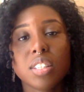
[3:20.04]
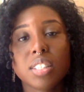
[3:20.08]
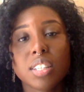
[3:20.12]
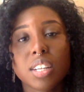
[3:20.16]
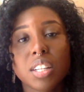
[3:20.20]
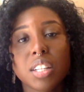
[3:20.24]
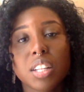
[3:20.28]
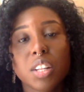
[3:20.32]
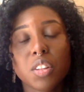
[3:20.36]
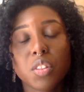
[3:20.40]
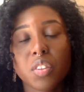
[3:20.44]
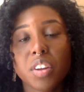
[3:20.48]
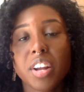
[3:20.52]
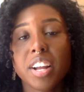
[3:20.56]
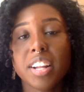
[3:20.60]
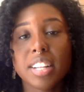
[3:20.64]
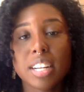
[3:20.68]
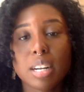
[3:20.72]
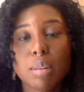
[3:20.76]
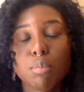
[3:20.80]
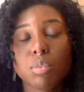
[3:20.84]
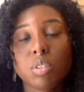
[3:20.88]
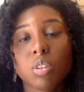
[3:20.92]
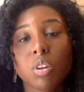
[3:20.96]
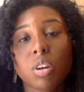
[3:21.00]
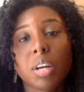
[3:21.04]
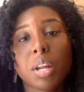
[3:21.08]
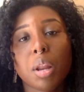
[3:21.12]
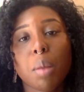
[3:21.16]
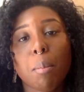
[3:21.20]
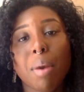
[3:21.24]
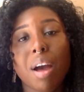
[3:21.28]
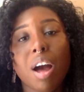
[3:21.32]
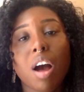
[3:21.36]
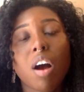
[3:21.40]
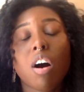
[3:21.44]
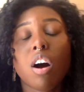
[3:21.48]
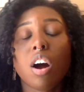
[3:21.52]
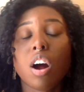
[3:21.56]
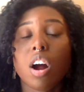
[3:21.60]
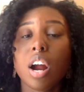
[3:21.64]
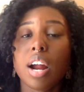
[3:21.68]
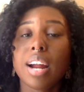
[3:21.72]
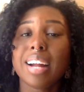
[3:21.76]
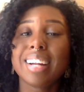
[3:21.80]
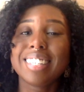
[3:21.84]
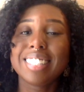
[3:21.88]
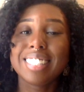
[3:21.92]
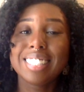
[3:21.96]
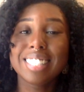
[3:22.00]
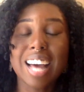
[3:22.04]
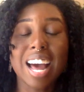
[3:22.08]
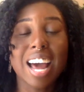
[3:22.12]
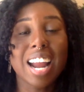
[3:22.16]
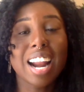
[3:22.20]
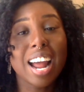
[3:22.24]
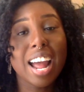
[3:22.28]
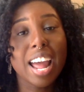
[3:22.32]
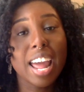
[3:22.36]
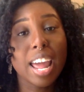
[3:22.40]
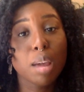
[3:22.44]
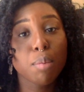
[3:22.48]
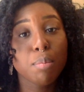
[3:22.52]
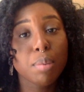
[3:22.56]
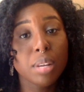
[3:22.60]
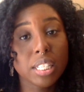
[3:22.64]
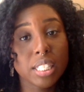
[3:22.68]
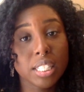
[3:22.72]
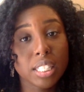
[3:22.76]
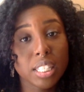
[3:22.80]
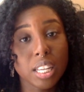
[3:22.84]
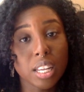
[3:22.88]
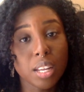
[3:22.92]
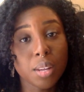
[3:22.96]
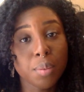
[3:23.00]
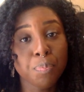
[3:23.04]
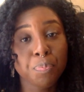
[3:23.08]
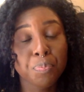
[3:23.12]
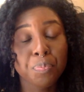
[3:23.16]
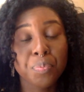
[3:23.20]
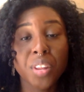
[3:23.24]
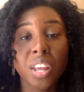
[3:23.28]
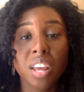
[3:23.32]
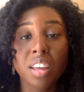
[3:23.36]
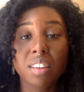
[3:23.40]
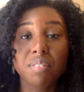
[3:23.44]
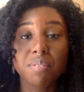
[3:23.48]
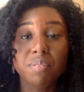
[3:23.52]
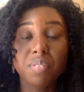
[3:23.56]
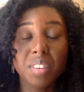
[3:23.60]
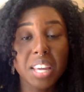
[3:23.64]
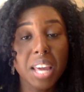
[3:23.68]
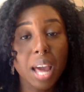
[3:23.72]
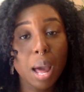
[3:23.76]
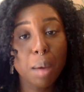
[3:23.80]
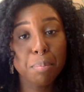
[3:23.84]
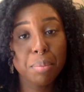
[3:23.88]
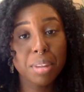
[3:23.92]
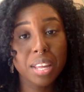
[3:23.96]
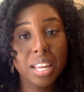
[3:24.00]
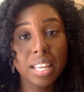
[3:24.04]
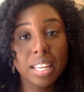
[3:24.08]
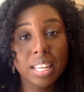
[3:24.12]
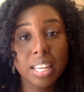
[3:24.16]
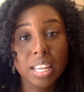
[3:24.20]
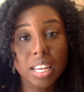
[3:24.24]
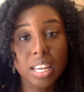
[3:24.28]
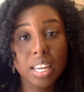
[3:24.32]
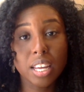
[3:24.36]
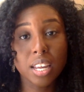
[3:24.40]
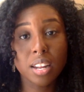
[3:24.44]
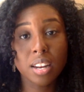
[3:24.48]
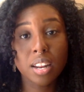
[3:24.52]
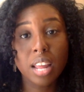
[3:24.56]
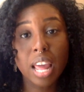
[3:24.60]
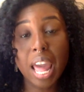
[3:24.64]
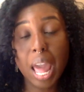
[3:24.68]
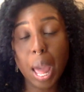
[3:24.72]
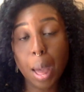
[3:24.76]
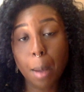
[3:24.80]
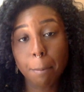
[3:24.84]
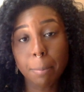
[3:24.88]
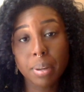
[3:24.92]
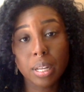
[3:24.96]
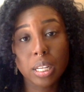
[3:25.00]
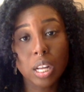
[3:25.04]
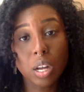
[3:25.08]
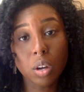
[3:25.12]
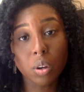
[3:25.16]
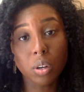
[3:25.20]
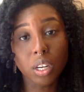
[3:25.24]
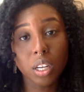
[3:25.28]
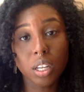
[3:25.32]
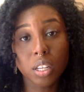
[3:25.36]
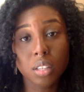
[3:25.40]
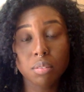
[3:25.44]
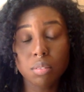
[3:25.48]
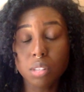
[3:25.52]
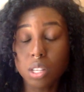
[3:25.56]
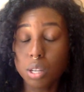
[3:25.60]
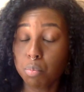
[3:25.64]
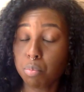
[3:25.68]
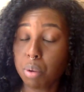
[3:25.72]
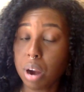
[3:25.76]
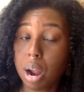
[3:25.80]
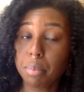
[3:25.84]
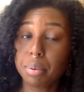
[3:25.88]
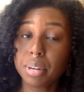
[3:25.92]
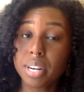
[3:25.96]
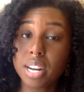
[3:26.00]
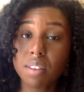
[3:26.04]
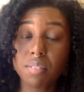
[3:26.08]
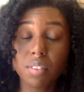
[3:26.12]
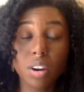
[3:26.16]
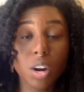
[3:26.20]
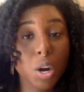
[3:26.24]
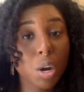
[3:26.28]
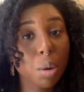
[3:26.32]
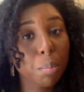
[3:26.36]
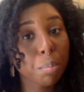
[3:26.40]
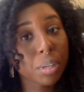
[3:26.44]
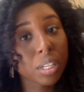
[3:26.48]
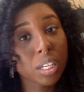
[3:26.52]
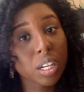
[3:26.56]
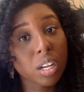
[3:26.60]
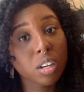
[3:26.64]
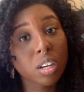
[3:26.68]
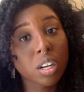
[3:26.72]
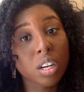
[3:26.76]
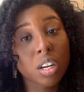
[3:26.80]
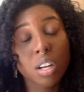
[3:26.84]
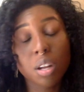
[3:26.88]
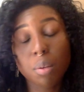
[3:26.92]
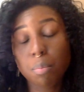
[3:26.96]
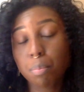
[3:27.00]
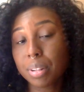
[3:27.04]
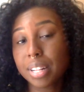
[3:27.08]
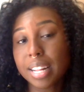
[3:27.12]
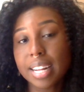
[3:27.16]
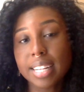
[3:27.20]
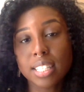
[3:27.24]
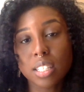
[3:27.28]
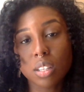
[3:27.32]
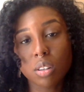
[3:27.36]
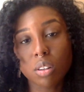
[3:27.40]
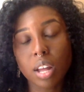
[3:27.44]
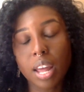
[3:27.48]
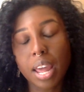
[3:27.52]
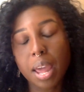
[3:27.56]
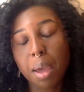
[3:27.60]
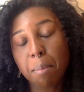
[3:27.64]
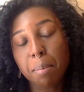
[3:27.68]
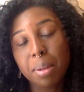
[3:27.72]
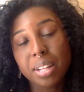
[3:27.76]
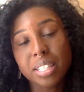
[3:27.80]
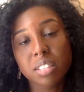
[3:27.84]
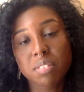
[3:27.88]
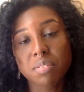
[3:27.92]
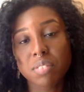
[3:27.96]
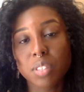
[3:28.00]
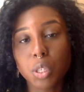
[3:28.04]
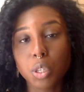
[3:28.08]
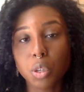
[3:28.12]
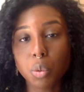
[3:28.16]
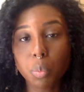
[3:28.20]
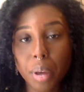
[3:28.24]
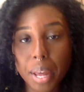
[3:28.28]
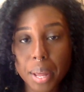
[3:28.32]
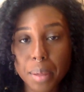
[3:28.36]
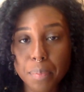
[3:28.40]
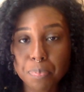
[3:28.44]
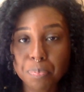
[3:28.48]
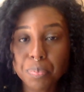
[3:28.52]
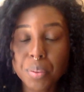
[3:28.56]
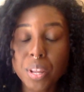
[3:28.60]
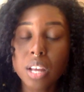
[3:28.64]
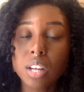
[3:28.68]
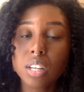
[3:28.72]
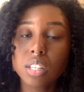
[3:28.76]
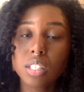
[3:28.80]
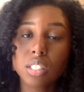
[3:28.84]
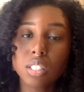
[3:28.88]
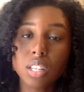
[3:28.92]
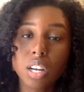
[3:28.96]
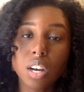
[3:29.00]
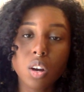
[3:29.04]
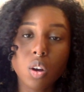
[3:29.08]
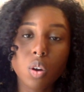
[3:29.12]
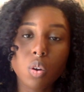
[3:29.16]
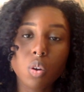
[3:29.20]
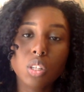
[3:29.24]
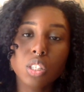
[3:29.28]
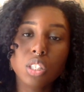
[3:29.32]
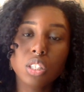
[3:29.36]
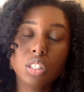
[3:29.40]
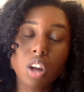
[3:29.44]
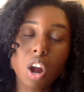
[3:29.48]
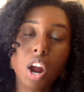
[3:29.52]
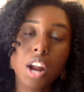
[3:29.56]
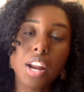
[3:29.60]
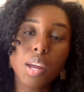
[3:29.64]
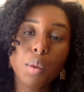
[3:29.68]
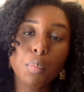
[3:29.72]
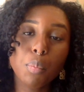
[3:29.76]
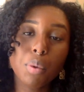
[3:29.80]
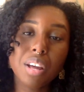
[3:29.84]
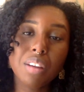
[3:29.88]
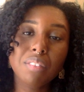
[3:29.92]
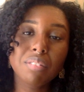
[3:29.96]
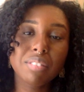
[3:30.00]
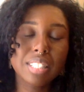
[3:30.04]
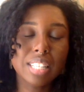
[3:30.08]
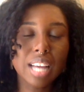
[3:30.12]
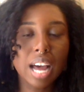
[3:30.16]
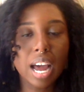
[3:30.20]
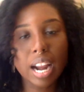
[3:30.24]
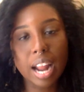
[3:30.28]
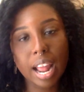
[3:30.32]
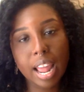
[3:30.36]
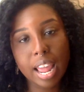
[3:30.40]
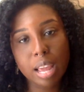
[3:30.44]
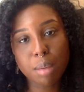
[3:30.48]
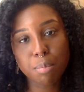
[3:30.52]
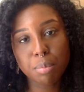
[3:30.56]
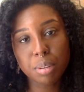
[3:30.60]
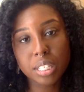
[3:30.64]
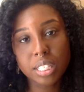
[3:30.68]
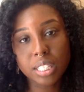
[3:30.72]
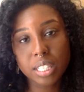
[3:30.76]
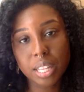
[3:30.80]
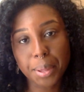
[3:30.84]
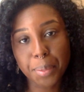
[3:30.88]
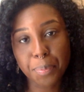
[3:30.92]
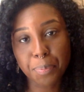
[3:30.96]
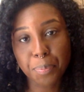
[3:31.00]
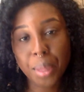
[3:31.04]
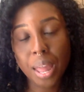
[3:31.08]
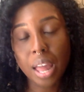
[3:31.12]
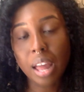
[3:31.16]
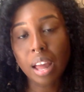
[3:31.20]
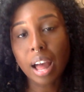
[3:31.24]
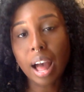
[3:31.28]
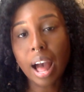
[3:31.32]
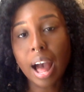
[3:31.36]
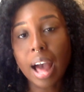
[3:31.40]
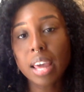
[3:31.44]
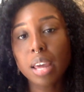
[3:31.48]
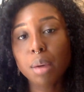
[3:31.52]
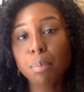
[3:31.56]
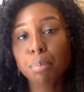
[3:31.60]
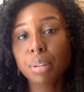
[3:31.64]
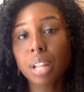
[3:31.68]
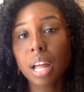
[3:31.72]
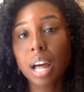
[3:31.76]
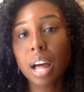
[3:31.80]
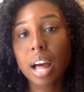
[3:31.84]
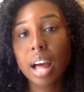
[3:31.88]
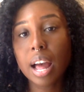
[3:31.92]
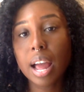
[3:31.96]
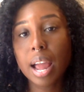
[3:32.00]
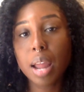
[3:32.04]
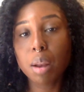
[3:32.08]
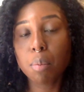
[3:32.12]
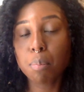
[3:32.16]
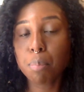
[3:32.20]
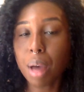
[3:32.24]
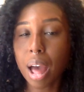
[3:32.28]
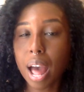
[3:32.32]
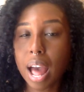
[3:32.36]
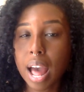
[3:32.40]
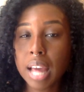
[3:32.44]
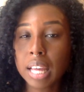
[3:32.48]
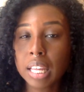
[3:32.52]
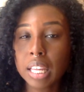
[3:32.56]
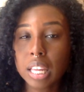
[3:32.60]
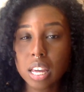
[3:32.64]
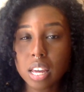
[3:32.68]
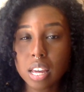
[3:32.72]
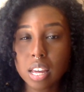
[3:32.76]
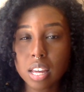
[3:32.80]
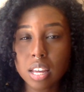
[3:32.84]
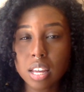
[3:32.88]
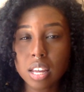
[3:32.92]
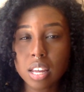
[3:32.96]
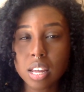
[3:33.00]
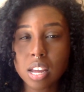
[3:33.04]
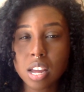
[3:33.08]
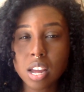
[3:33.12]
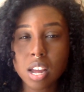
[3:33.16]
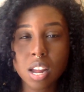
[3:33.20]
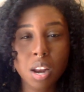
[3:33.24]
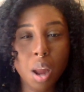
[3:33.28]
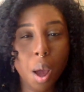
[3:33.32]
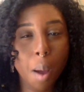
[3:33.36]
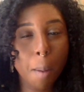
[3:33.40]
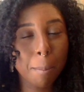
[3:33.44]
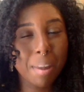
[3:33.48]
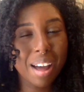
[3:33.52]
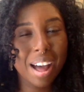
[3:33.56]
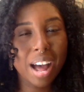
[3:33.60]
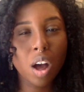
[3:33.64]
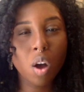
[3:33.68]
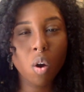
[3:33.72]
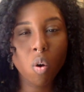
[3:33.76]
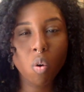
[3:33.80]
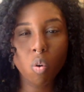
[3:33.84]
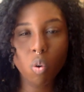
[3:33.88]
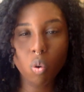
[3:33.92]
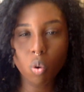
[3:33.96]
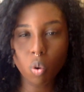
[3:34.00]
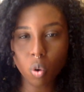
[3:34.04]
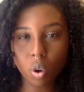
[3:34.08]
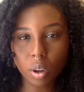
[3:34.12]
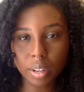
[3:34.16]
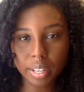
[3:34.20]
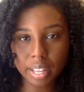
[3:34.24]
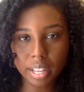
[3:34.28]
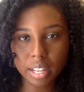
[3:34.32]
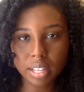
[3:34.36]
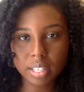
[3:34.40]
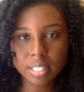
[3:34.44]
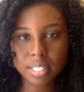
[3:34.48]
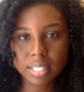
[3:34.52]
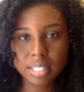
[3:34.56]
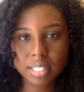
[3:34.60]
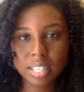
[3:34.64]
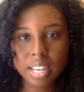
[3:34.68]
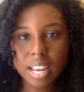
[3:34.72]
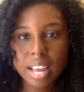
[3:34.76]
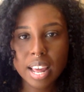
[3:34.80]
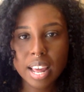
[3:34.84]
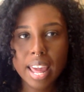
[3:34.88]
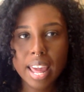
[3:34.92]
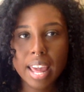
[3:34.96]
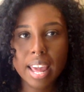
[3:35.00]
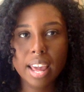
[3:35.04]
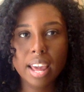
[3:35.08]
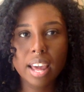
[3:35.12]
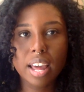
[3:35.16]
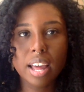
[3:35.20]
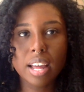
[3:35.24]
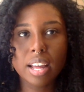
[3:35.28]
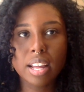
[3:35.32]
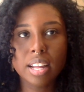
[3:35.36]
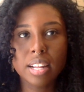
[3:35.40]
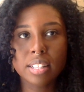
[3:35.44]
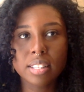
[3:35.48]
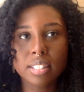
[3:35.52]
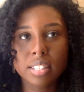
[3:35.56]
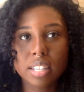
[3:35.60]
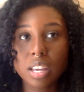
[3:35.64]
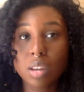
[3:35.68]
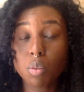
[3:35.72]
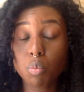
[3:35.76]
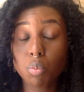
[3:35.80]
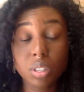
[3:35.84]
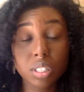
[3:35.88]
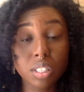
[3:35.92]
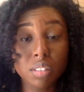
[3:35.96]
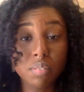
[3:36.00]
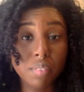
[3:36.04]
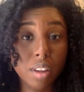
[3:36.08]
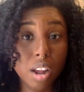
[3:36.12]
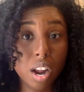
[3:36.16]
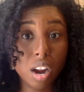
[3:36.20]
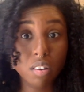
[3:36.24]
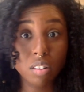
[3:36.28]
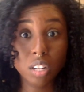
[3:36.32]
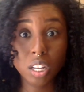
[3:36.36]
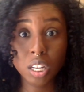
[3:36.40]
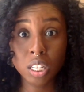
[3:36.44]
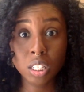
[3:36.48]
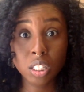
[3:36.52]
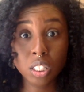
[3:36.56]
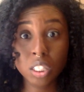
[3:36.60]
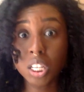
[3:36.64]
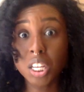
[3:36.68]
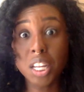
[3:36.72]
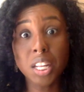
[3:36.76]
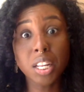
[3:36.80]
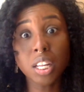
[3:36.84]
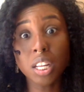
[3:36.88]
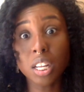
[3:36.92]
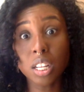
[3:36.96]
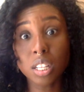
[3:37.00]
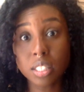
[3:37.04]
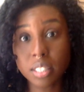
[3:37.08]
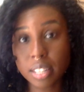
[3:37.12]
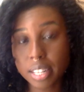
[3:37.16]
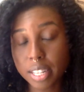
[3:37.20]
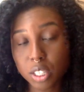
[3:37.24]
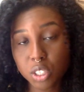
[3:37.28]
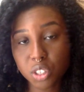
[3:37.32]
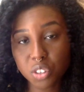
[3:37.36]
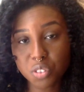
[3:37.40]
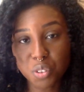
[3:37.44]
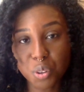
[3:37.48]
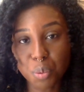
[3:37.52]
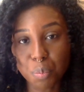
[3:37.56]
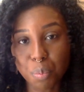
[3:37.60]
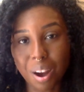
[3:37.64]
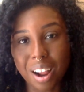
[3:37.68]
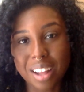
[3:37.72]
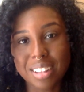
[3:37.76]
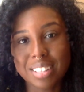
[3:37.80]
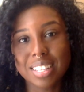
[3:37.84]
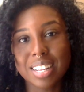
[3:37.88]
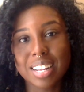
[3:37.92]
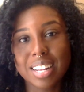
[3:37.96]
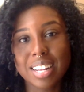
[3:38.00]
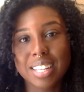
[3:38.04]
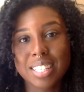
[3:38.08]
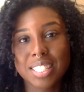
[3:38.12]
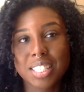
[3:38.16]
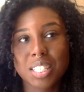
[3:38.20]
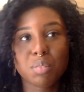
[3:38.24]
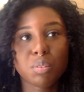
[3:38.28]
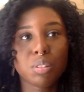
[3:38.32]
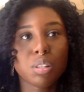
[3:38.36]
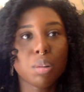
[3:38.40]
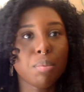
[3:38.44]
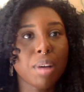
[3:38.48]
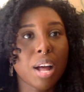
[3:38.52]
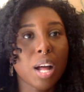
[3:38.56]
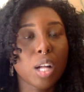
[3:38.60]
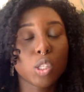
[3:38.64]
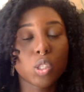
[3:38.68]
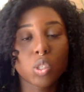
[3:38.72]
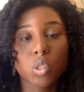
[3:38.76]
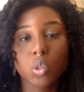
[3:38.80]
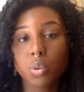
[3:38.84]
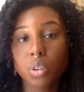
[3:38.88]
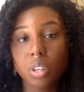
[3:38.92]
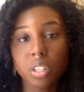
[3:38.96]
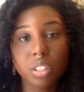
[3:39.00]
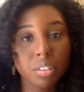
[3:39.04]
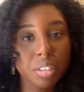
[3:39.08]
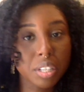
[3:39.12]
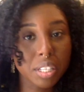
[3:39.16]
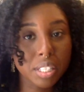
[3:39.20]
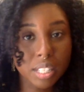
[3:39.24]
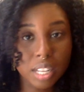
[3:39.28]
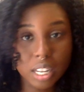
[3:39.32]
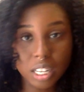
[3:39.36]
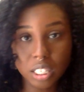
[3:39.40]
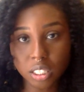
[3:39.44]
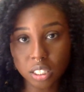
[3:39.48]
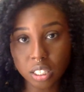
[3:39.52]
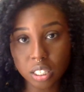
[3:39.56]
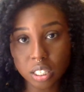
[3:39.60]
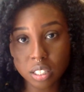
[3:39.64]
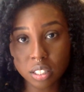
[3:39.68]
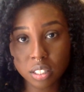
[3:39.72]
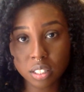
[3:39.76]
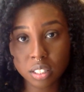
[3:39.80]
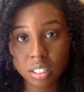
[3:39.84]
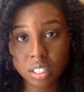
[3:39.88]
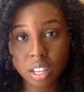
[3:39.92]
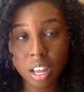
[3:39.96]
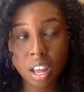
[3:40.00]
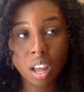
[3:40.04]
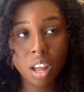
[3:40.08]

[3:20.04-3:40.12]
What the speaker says: So the three that I'm talking about are DaDaABC, VipKid, and Pagoda. Probably never heard of Pagoda, but that's okay. I'm about to fill you in. So starting with DaDaABC, I applied back in about August, and it was a very tedious interview process. It was about two or three sessions.